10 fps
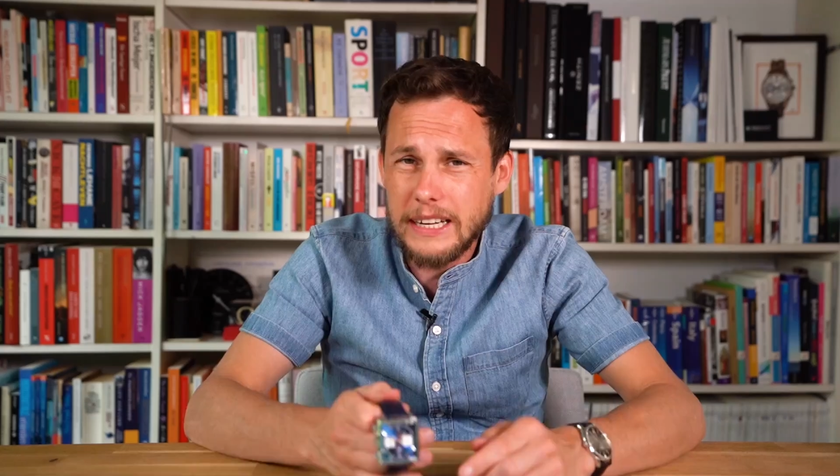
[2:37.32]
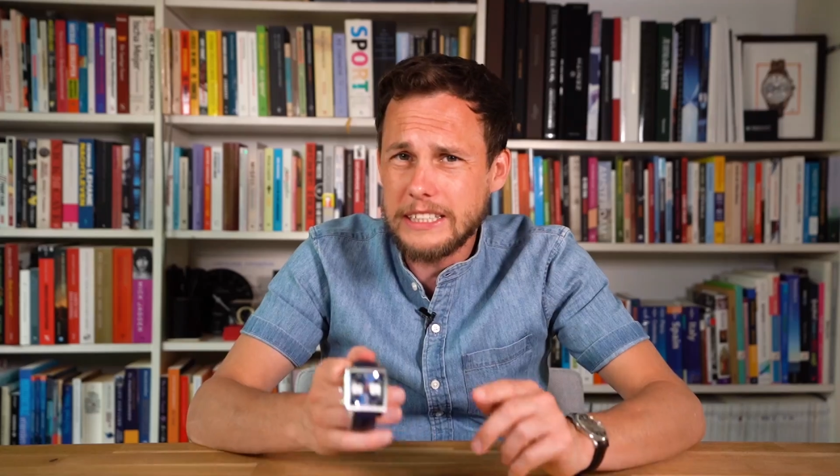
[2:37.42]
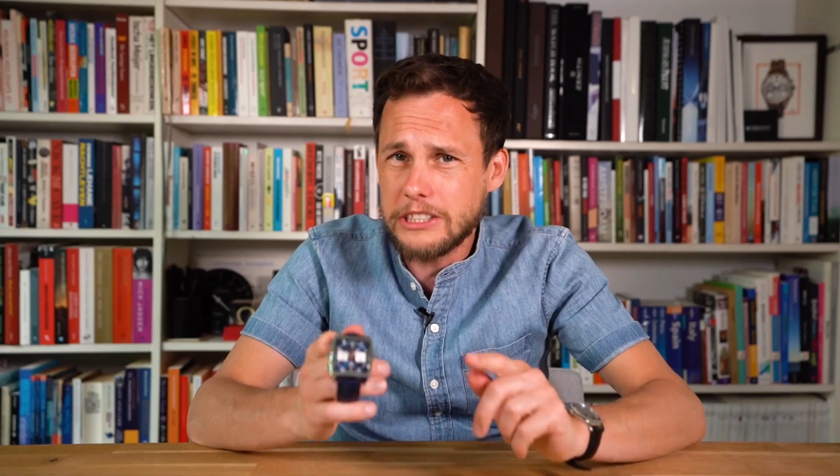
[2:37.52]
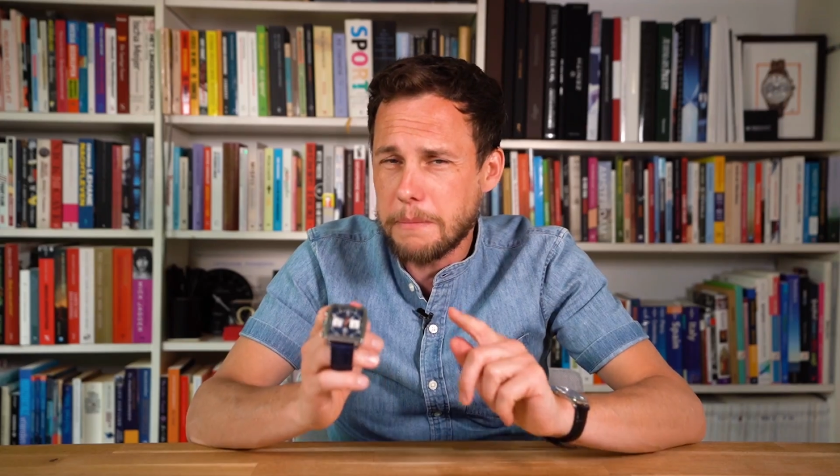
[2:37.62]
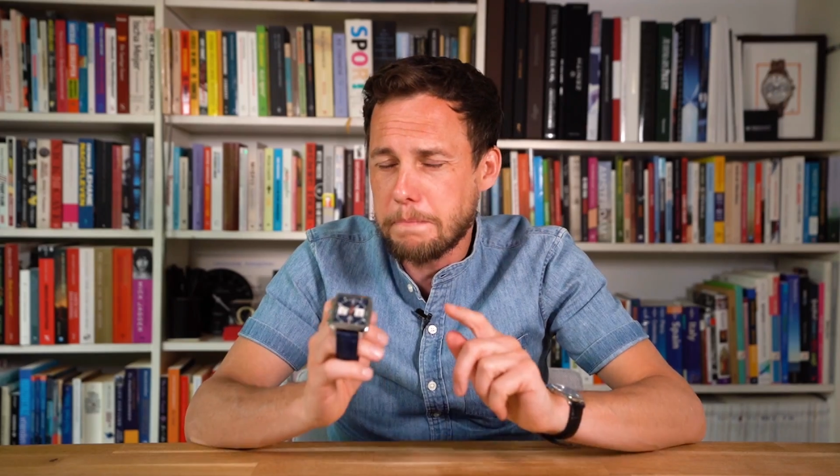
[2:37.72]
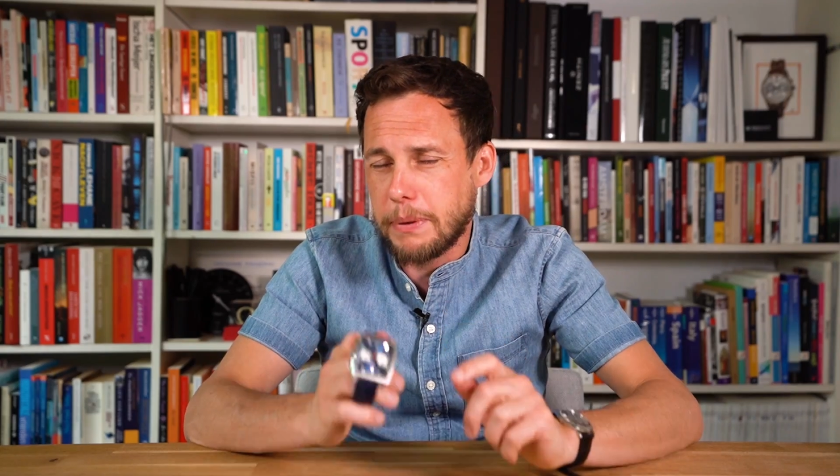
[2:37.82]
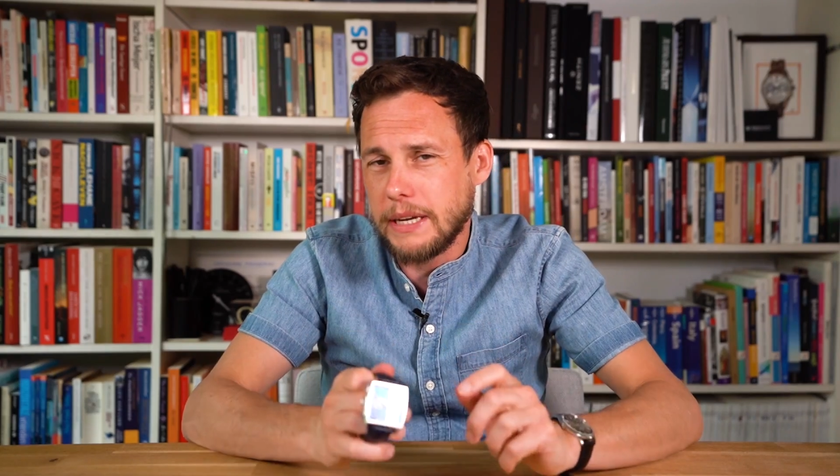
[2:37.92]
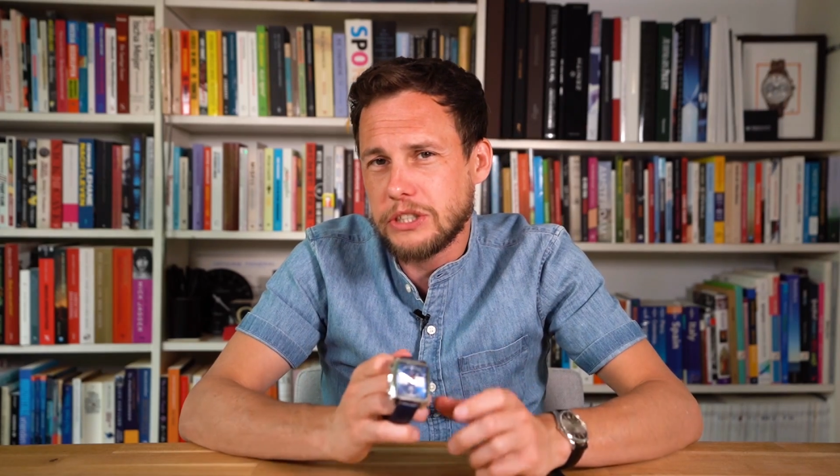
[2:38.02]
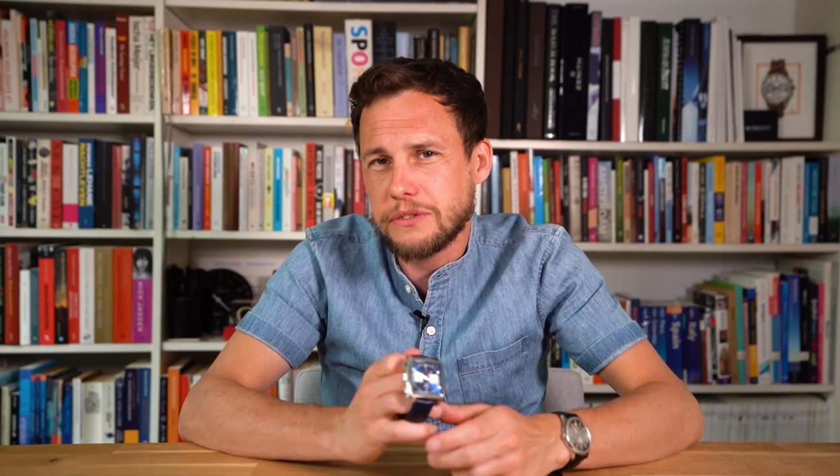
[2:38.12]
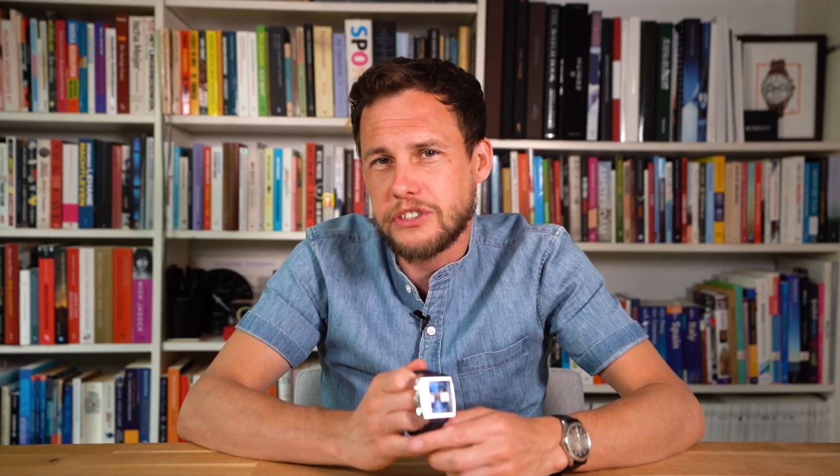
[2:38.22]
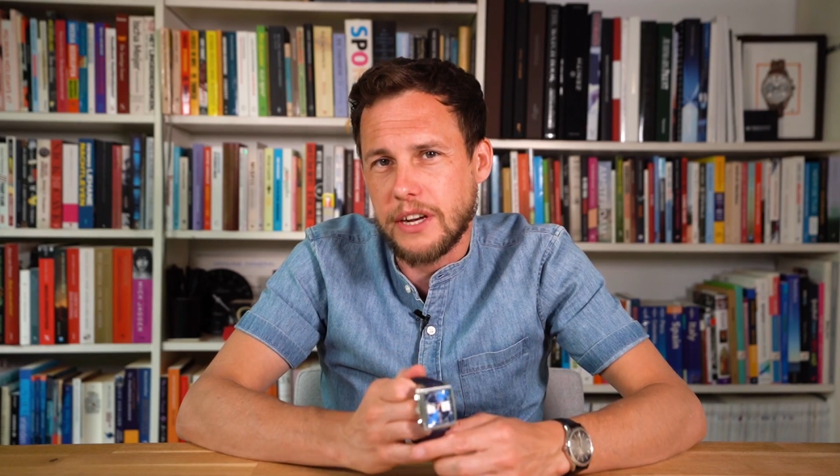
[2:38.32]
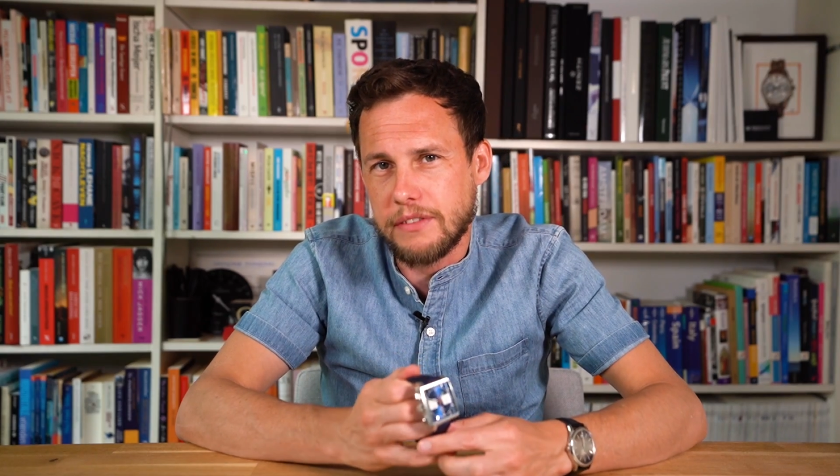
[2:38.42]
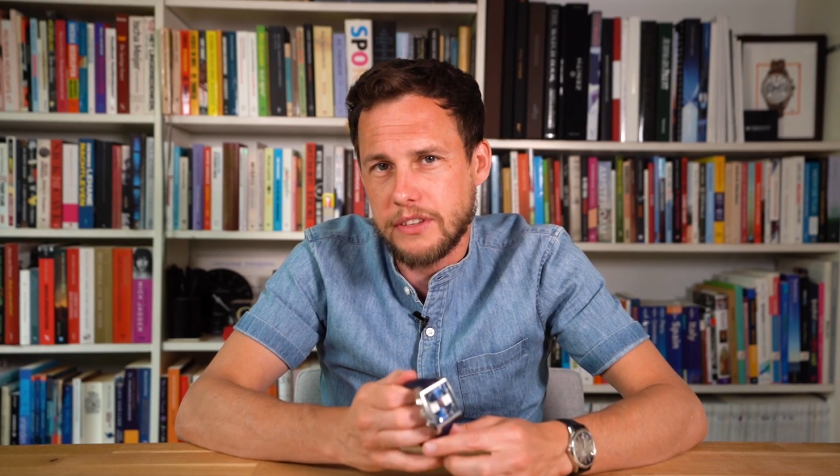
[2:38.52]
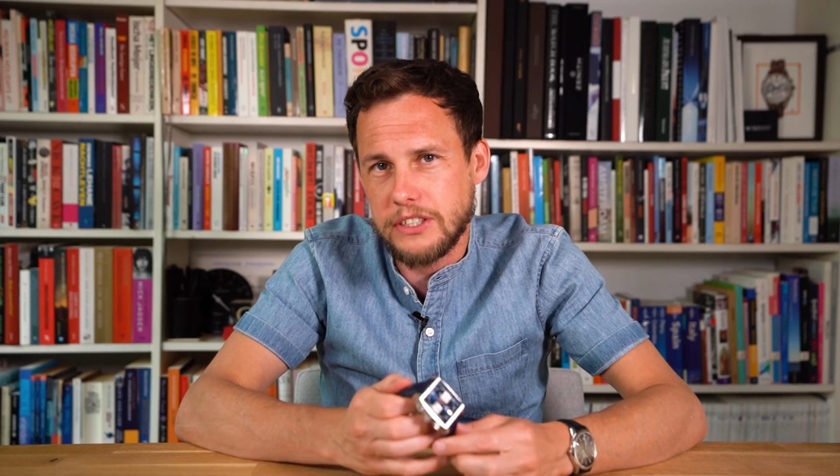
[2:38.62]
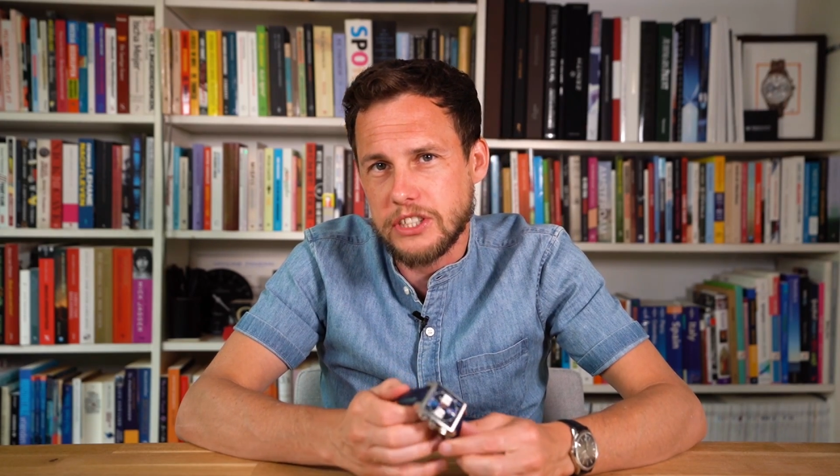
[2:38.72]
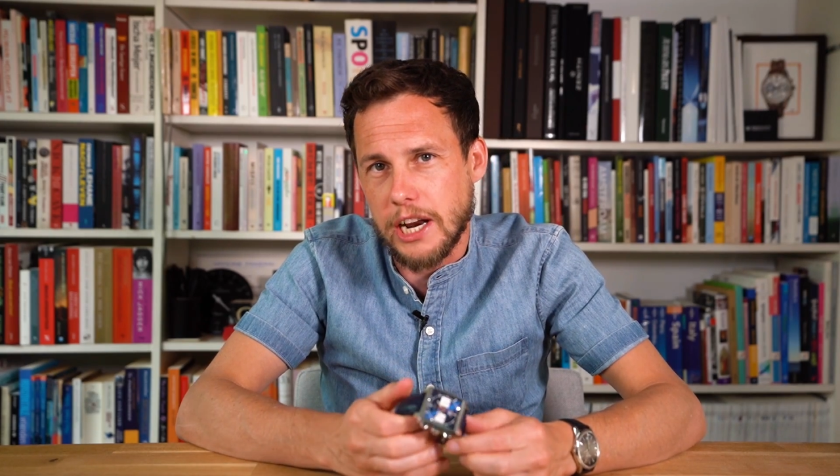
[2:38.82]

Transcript: It's a piece of 70s